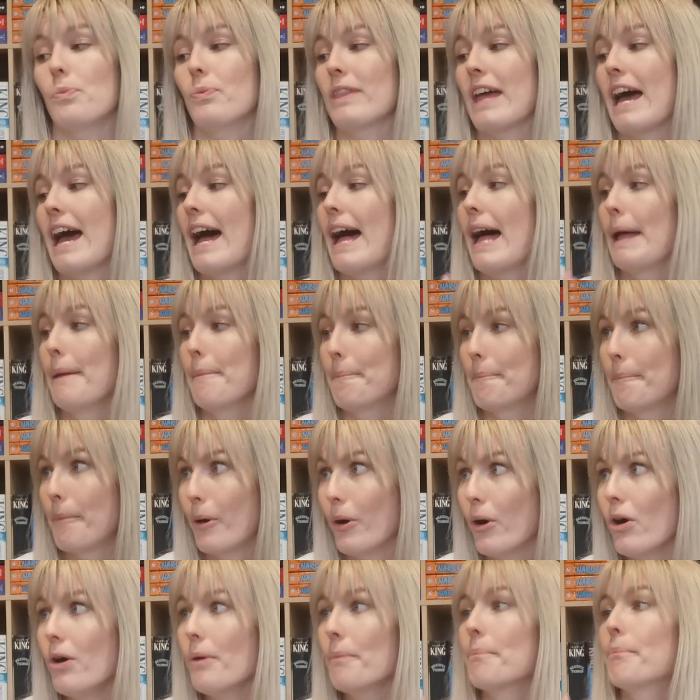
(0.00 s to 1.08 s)
that I
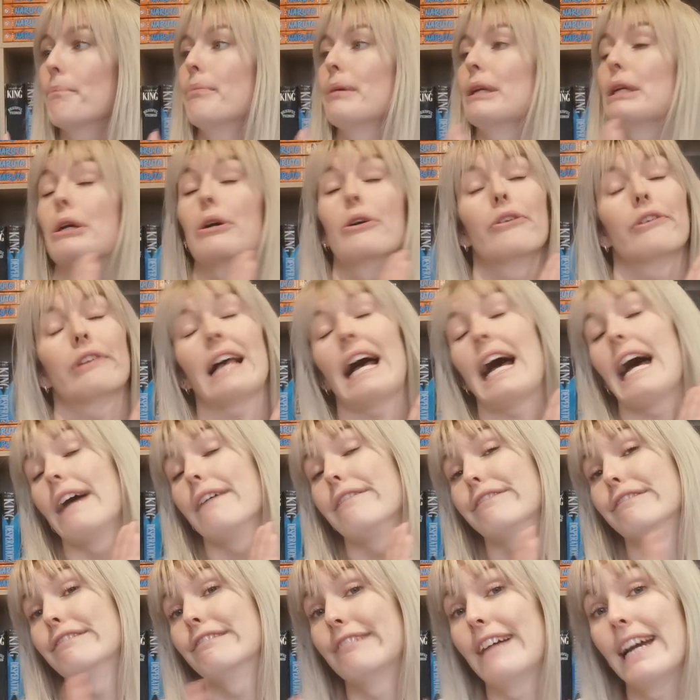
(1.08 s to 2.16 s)
bought because
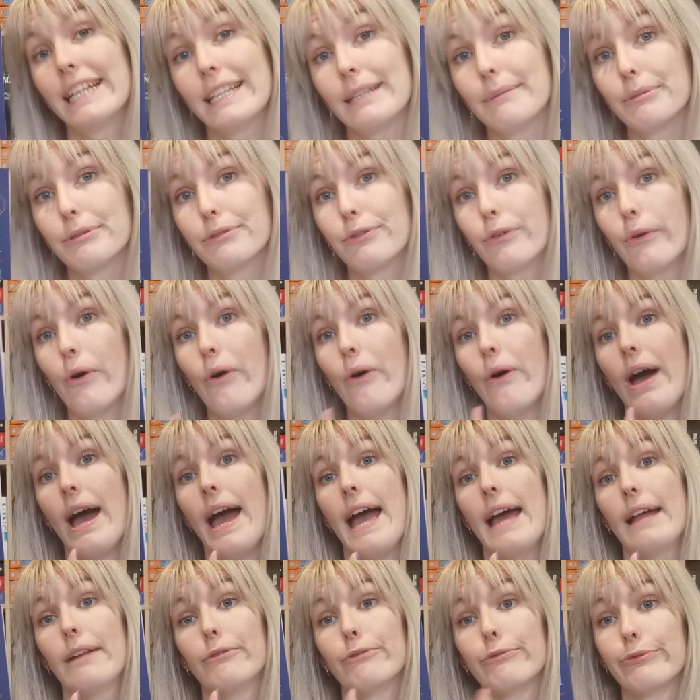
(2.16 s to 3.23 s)
I've read it before
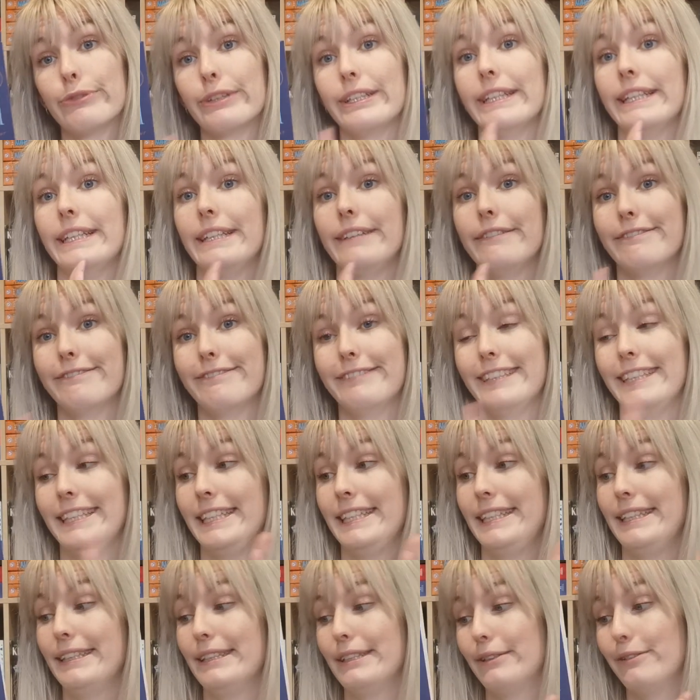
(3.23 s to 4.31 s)
and really,
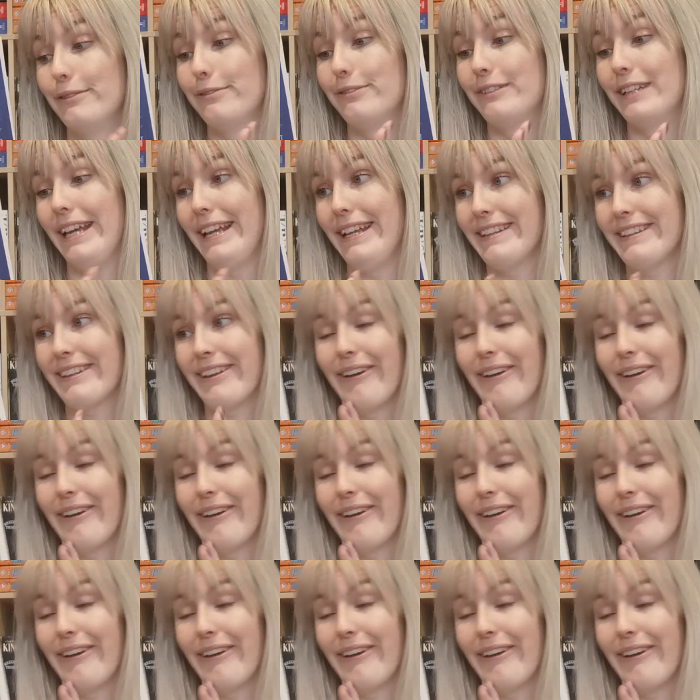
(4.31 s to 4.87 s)
really loved it.